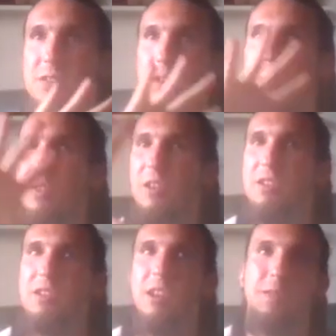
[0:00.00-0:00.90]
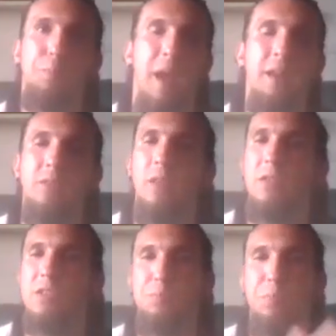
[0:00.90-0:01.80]
the it's like he's painting
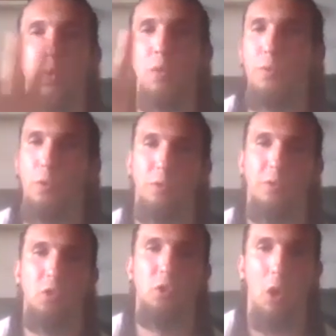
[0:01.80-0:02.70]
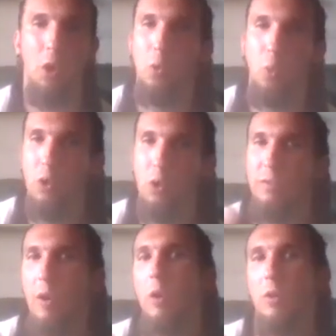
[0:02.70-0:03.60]
this beautiful dark work
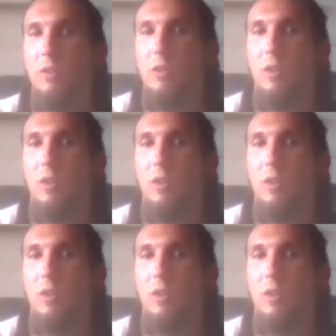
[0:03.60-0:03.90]
of art,